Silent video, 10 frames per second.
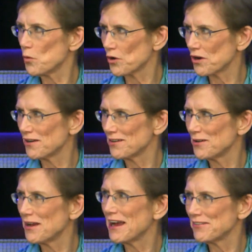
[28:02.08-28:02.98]
work
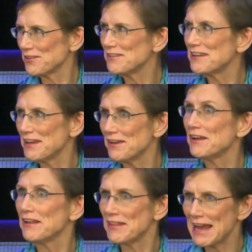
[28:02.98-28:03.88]
as it did,
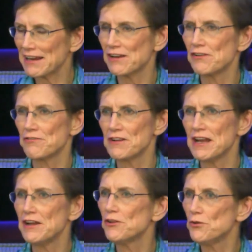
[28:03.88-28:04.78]
and that can
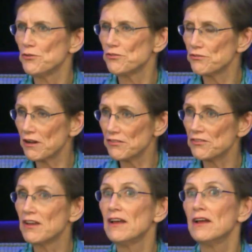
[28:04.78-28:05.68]
create huge stress,